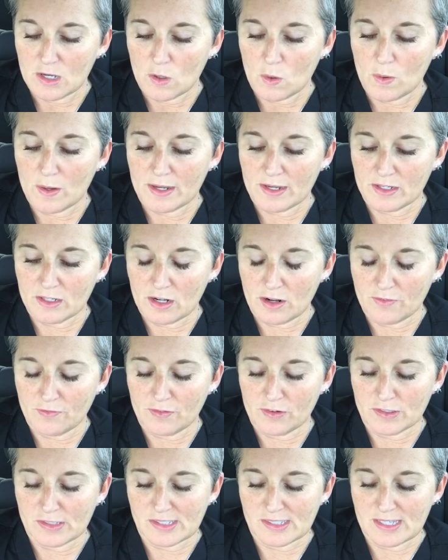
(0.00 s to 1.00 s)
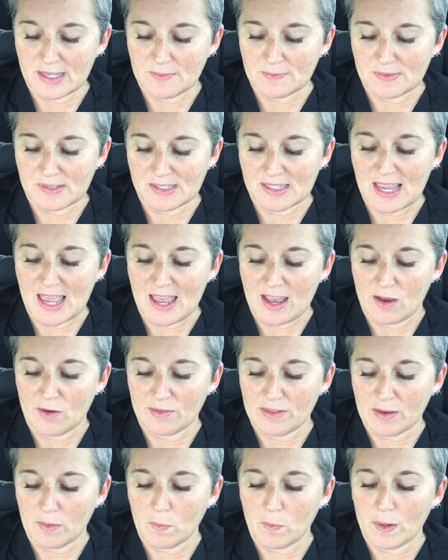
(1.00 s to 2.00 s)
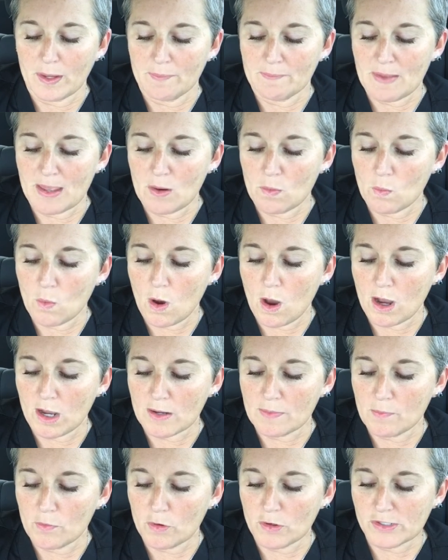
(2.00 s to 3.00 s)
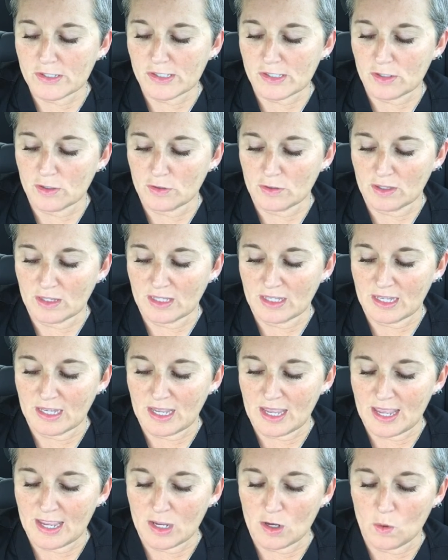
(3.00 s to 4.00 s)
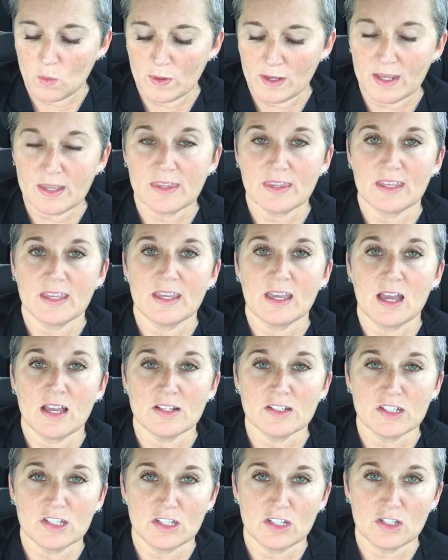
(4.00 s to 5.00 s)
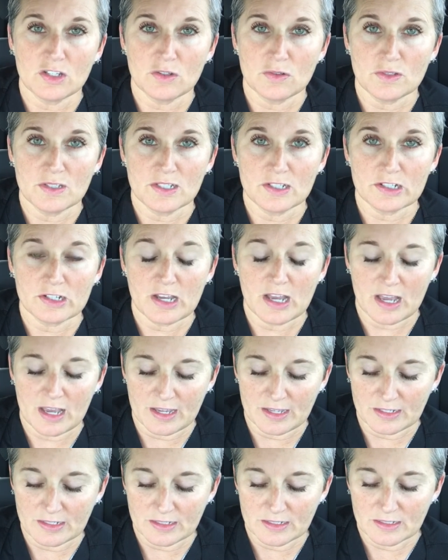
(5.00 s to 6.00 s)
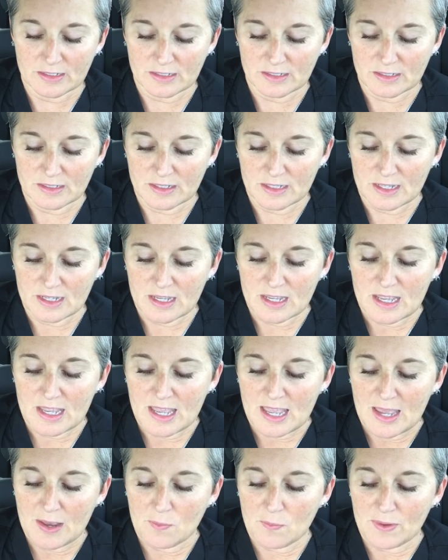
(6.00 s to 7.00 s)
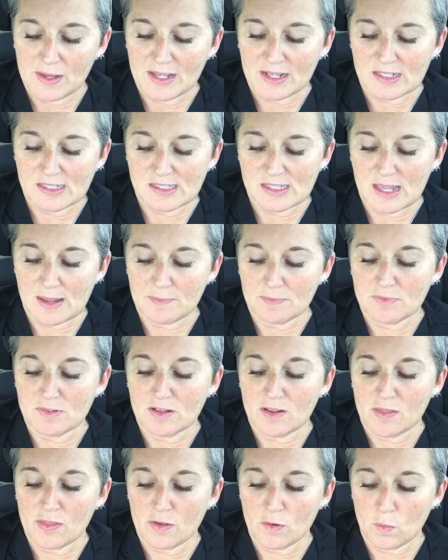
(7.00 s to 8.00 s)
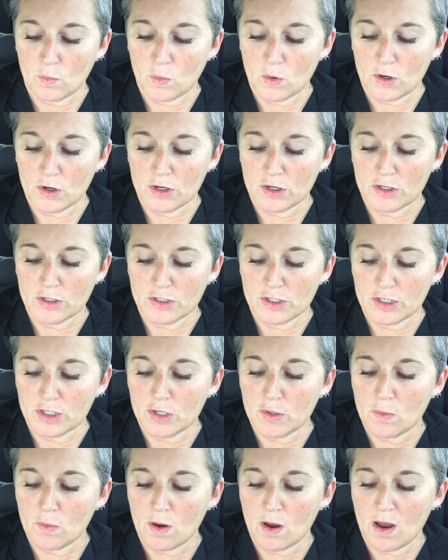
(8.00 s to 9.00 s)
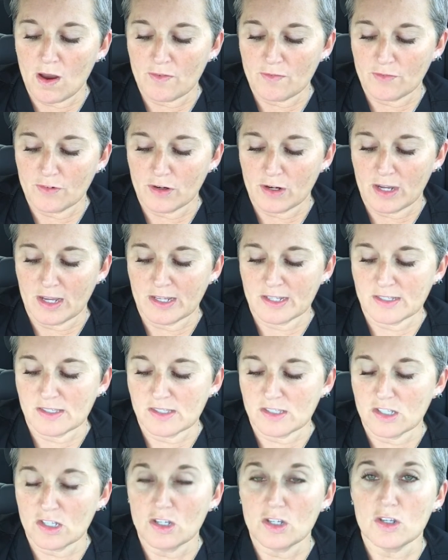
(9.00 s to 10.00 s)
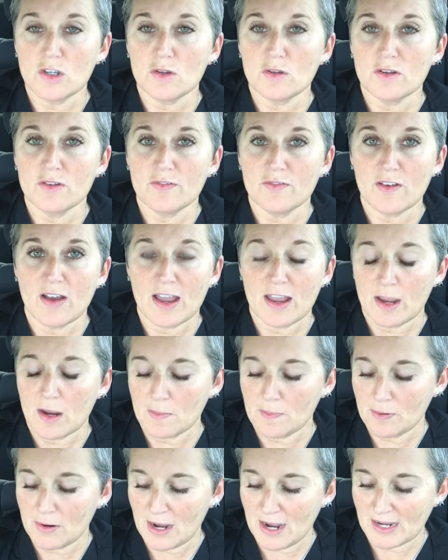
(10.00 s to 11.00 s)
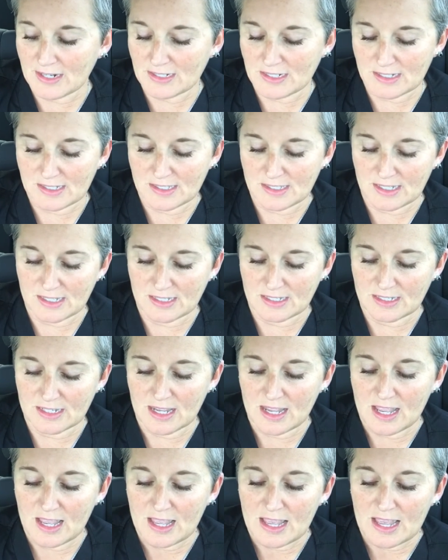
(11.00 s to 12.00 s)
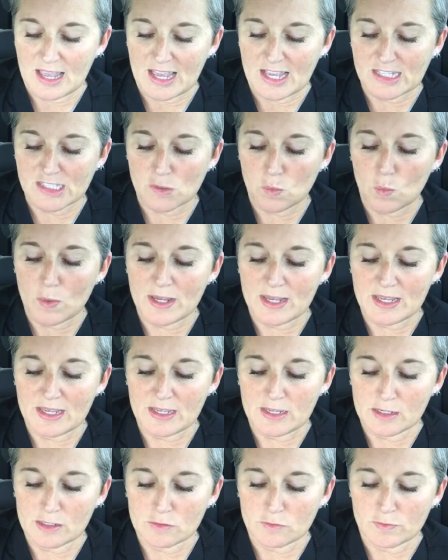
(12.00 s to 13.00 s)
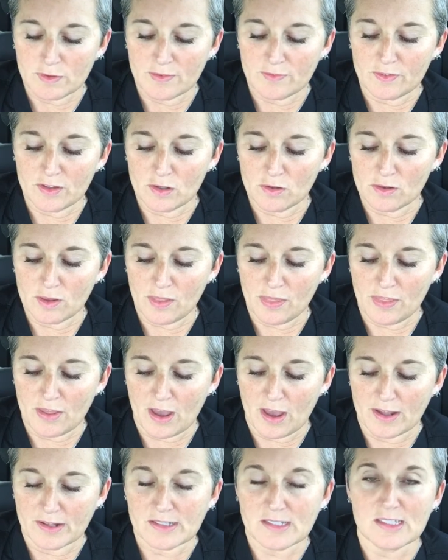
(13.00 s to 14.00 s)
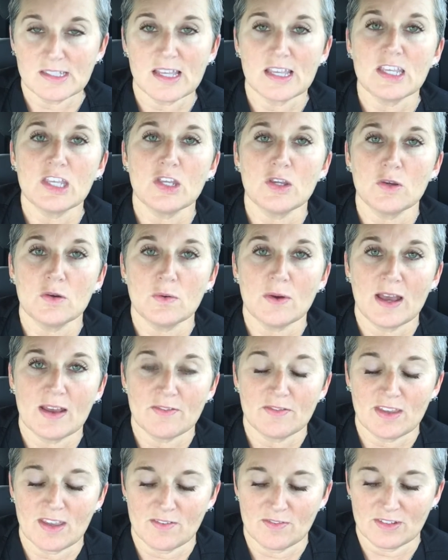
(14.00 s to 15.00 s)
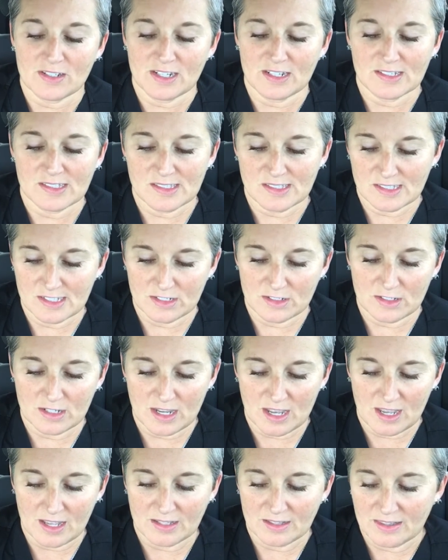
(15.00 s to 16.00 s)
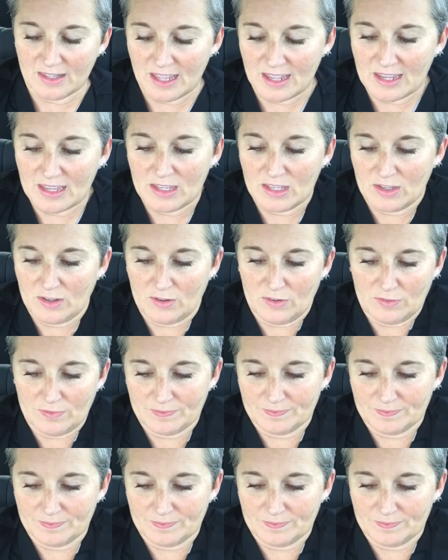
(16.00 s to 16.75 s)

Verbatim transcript: Quicken our footsteps now, that we may walk more certainly and quickly unto you, dear God. And we accept the word you offer us to unify our practicing as we review the thoughts that you have given us, dear God. Thank you.